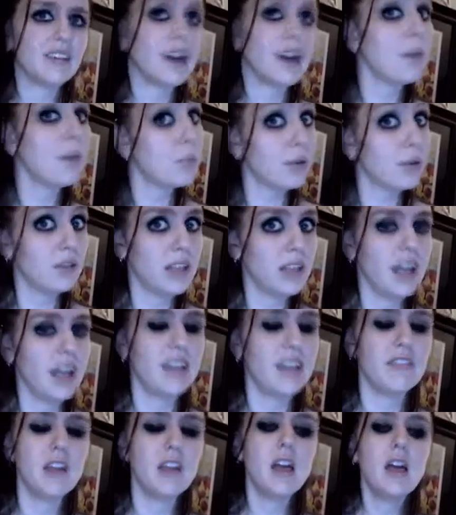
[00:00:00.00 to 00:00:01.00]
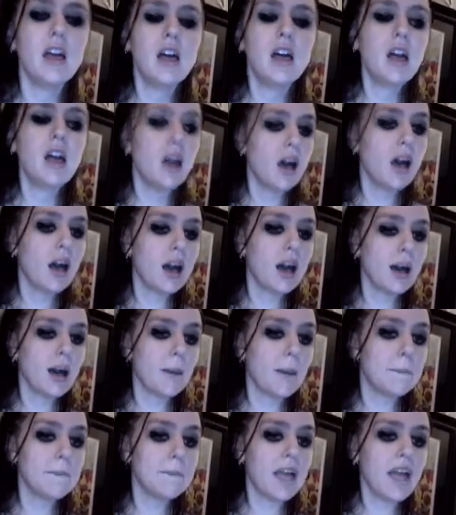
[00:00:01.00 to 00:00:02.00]
How pro-life.
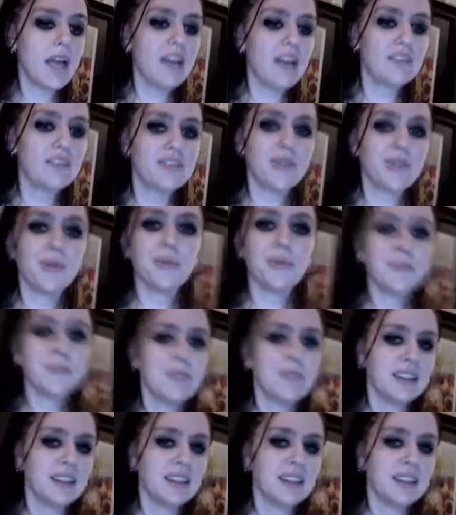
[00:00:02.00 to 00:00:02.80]
So